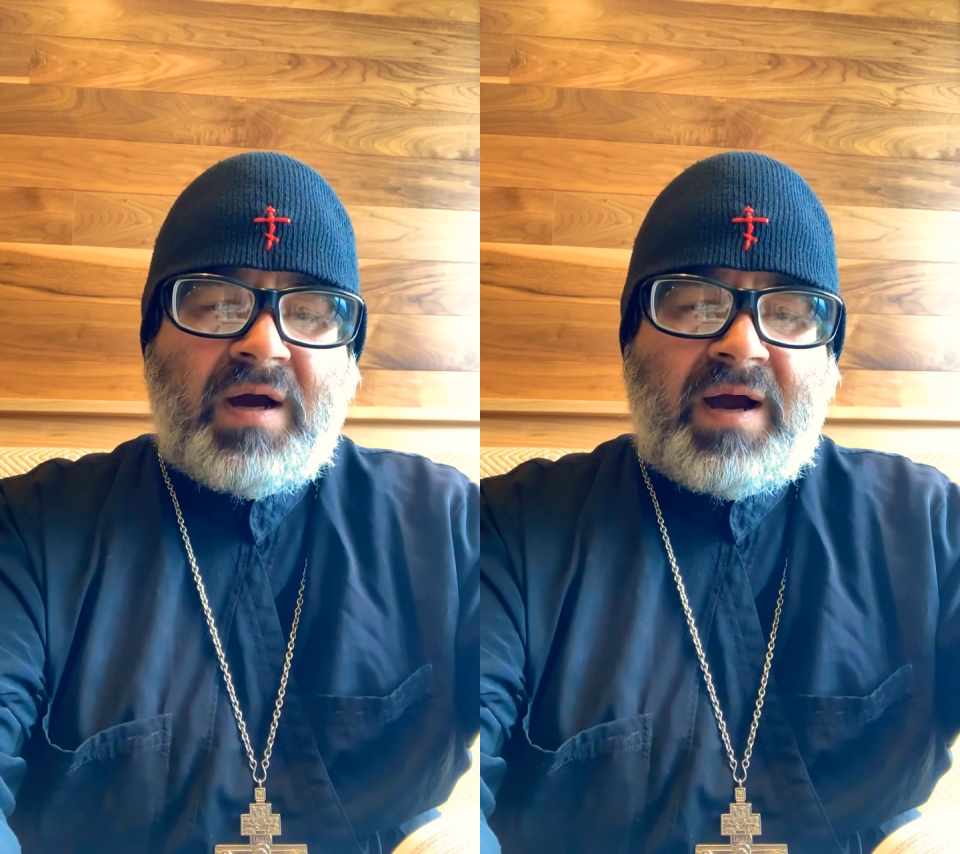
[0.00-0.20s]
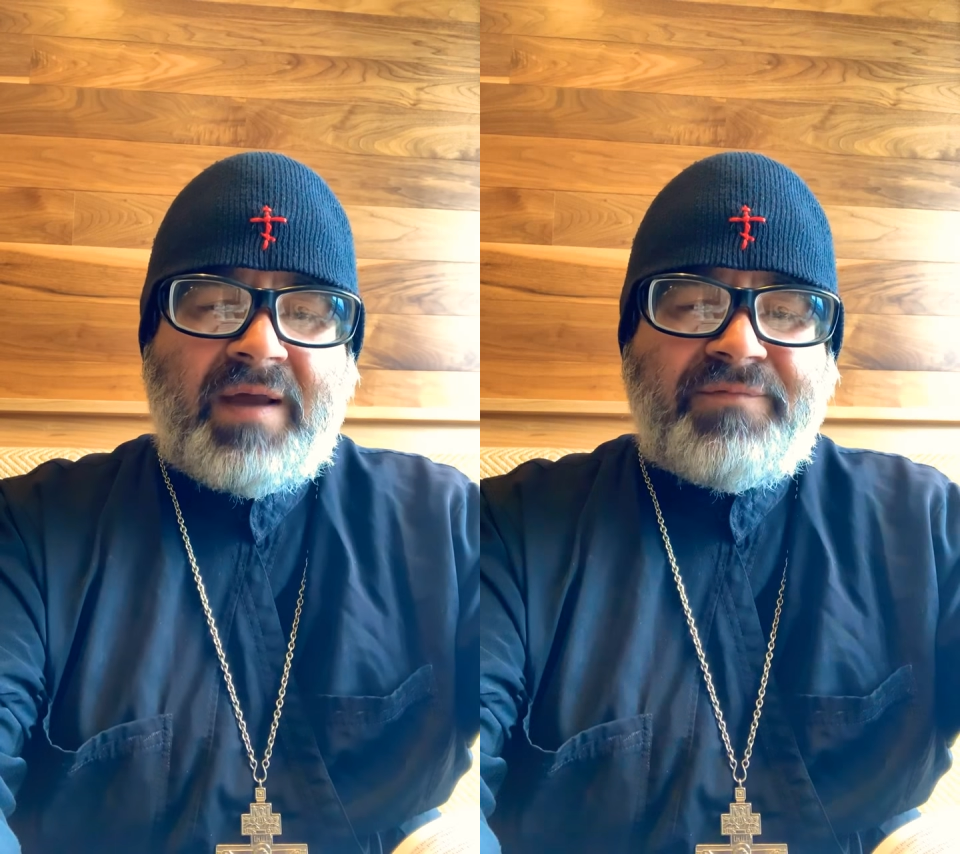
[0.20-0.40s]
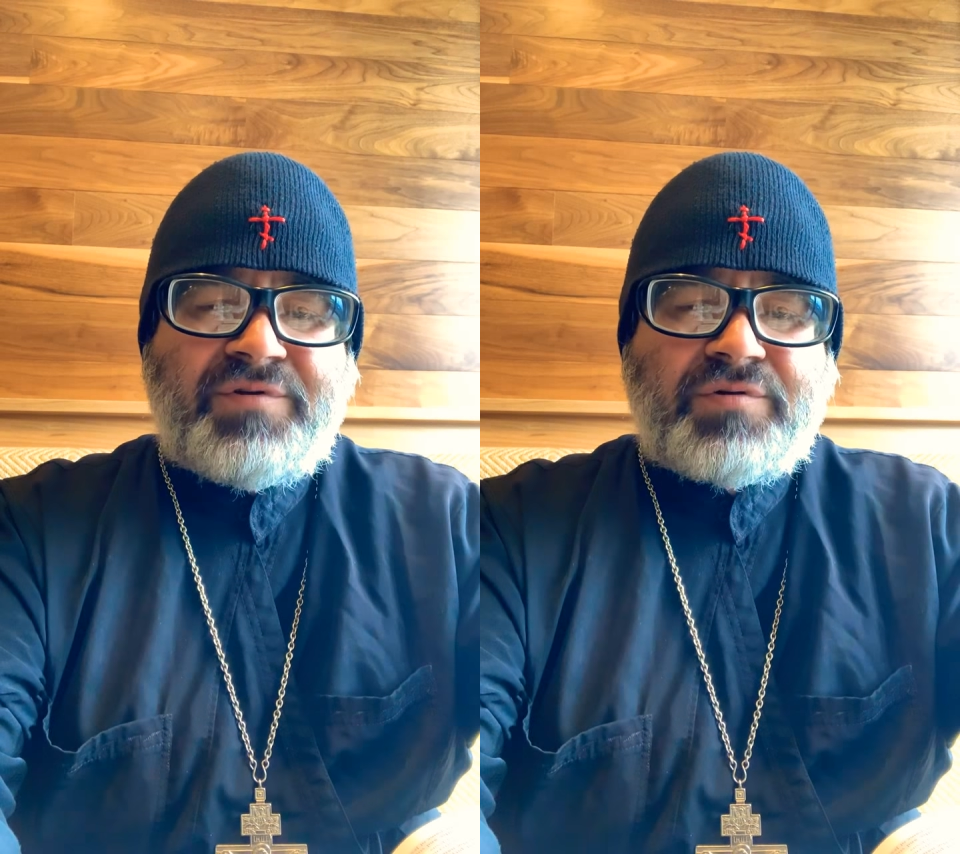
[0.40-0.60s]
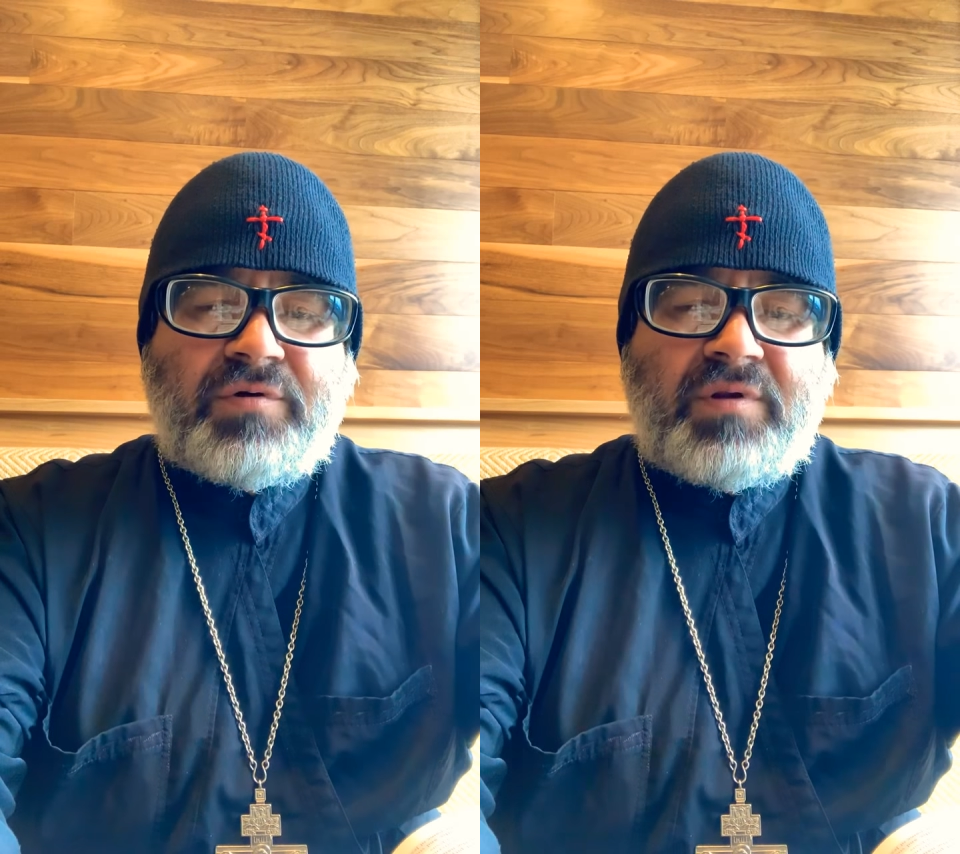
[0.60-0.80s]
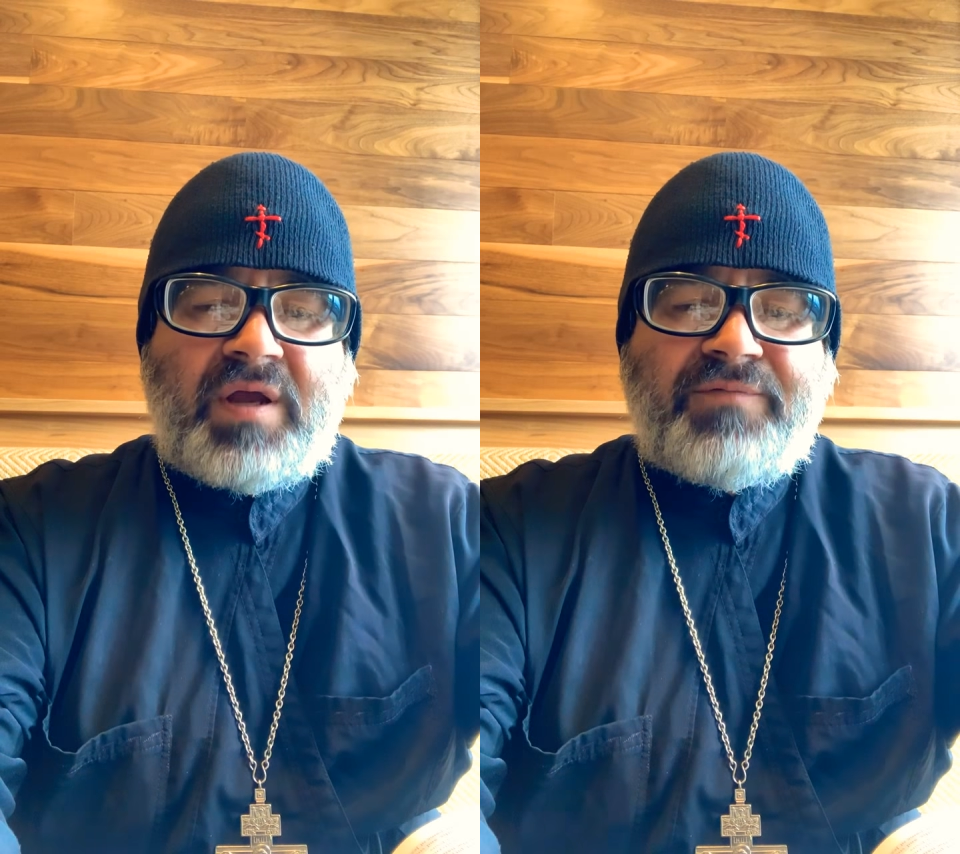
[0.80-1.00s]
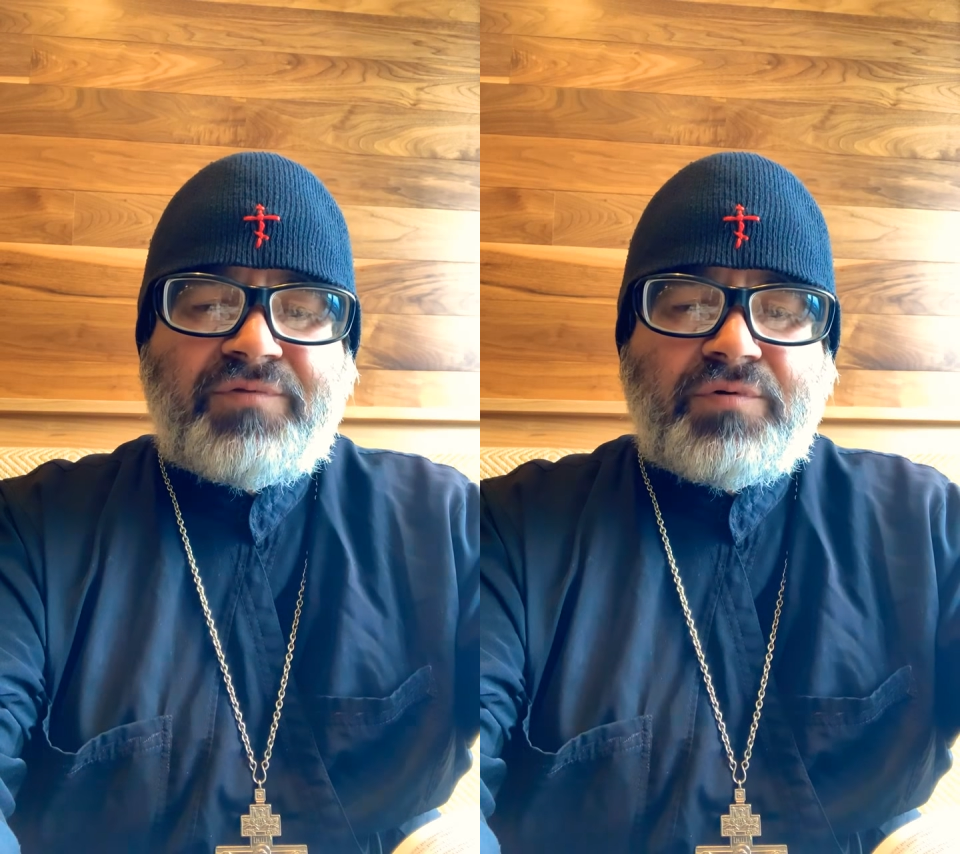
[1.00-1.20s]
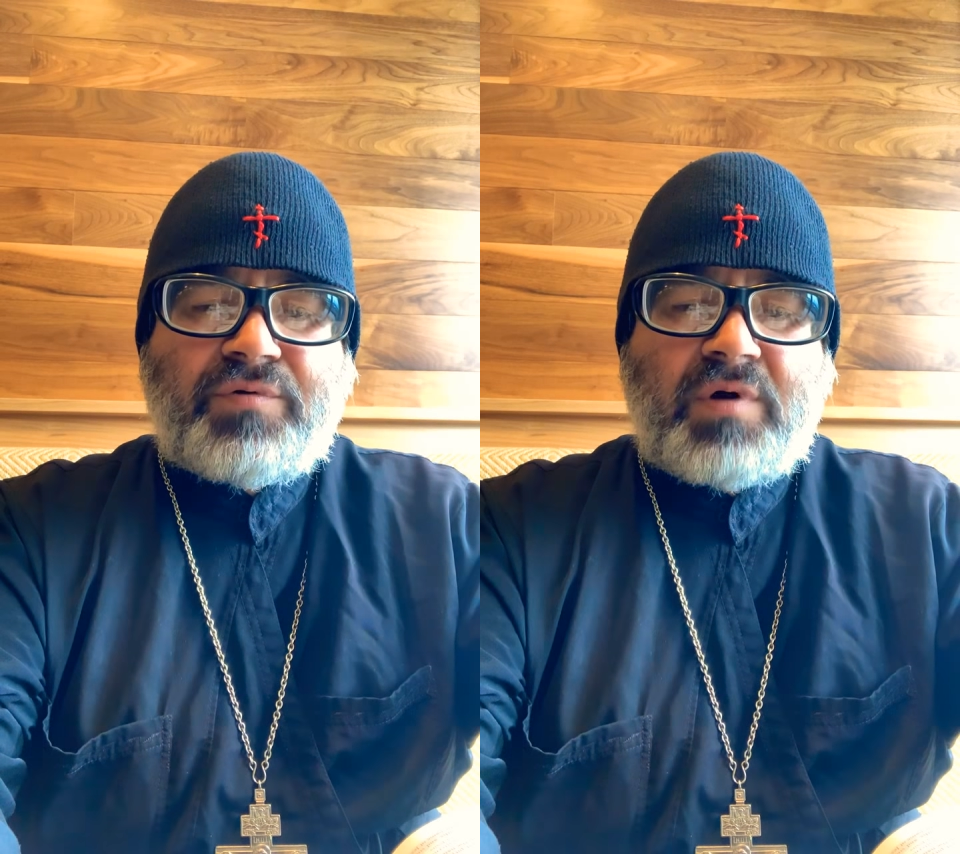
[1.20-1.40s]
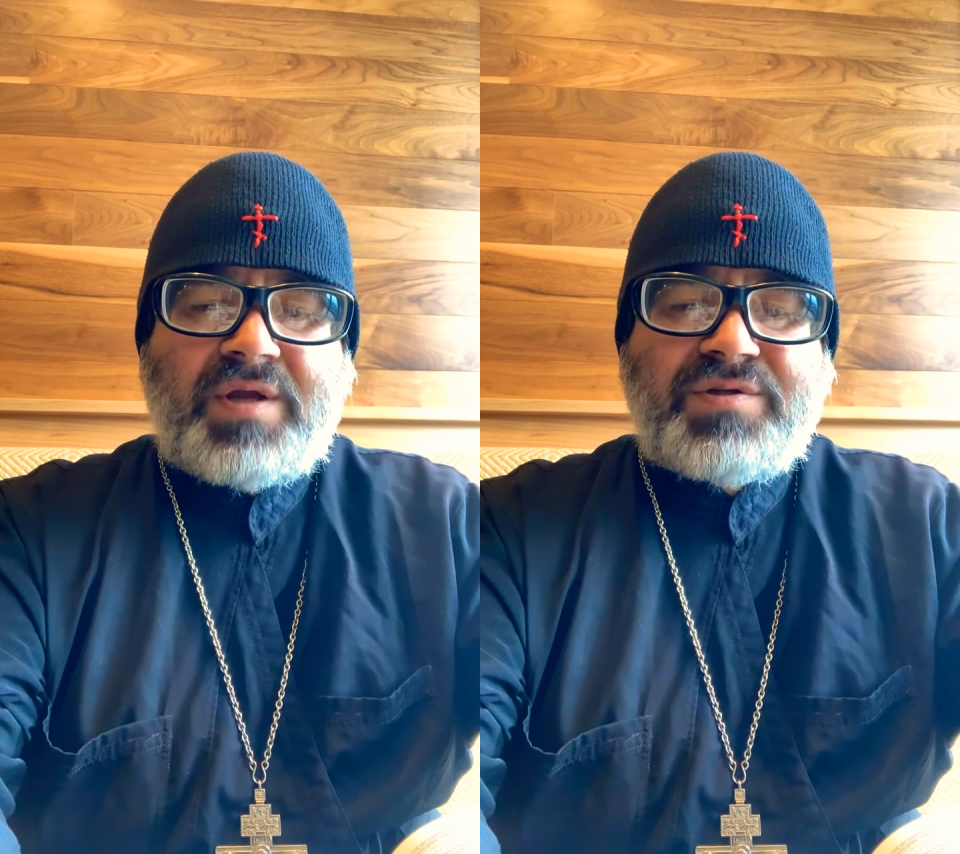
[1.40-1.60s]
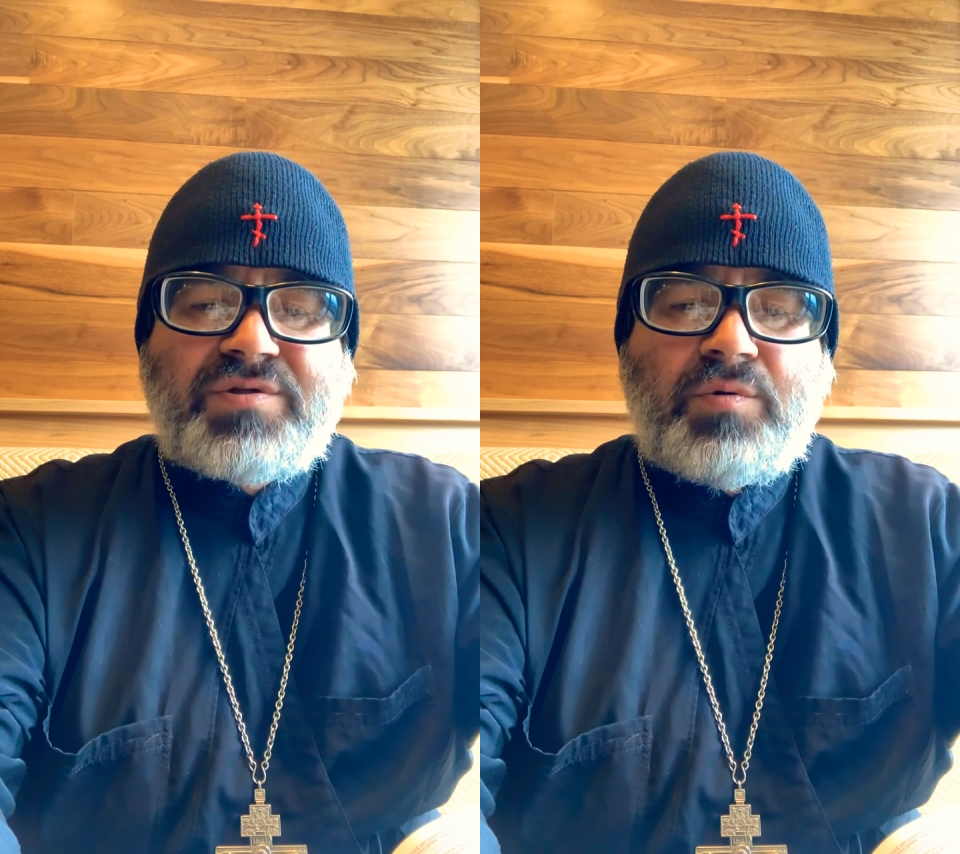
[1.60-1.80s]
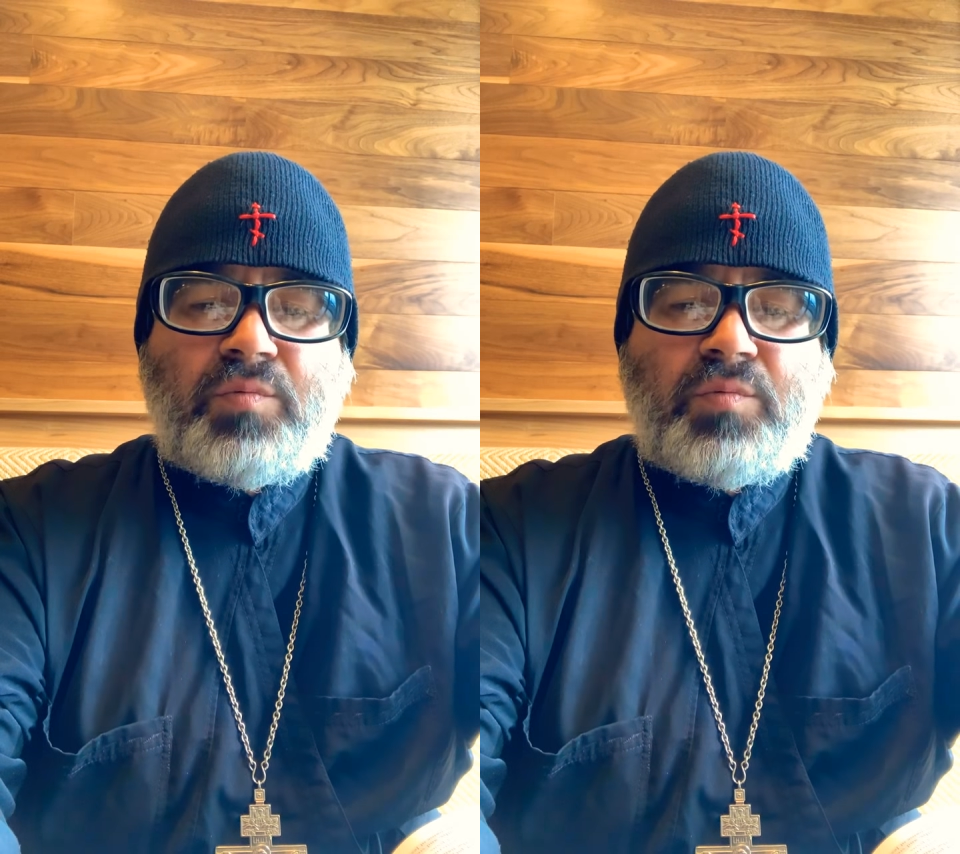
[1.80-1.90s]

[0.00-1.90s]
I have eternal life through Christ.